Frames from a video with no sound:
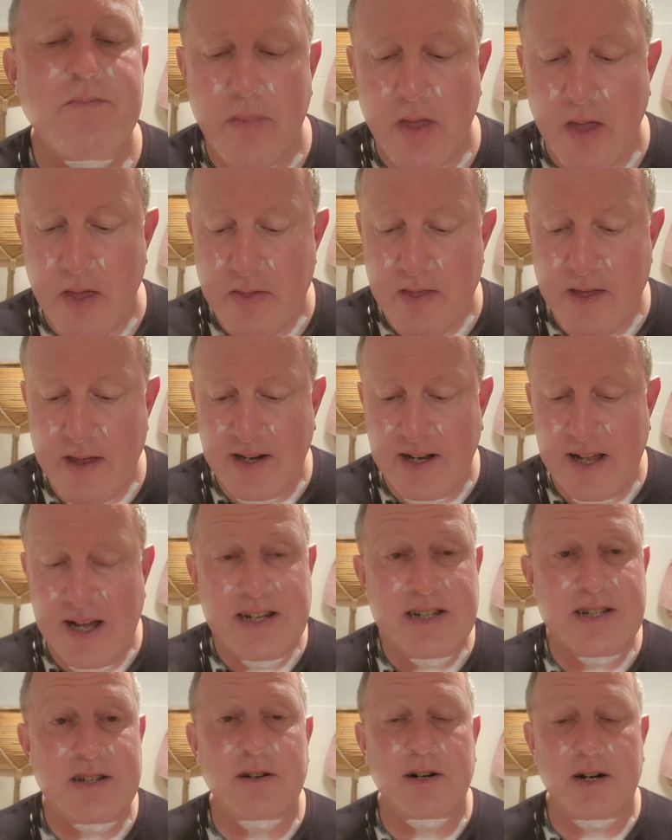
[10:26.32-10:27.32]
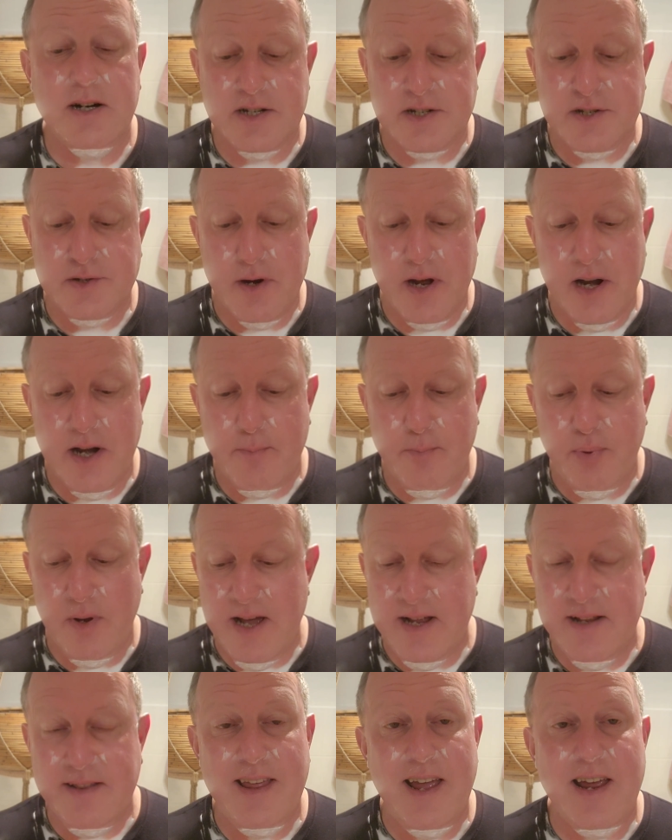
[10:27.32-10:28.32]
And then last night Australia
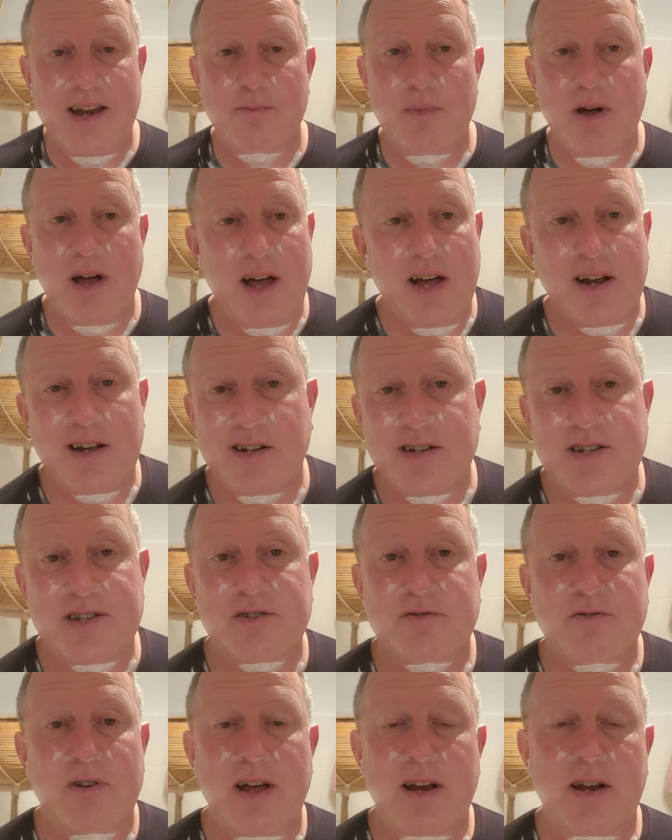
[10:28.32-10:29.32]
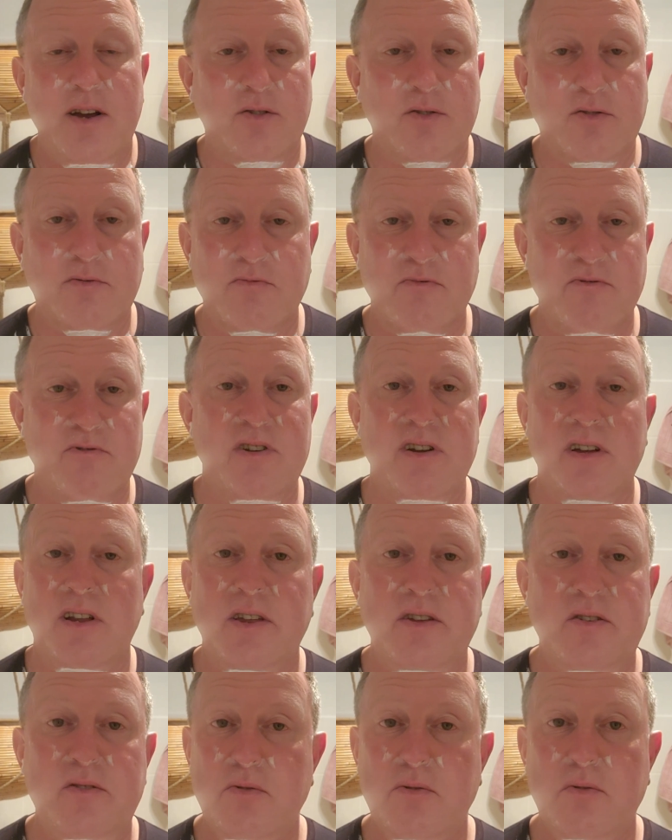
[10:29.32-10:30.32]
played Denmark, and Australia looked
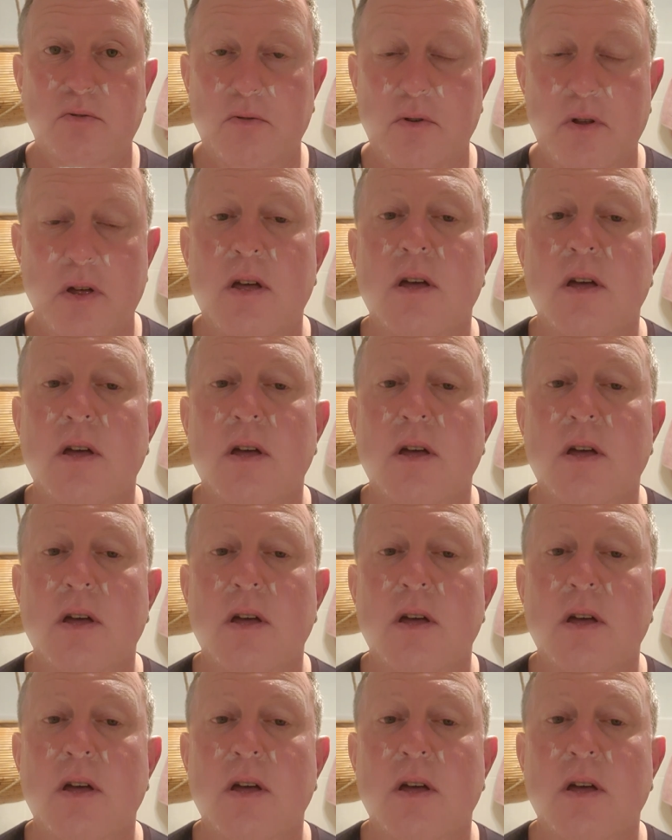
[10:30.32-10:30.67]
really good.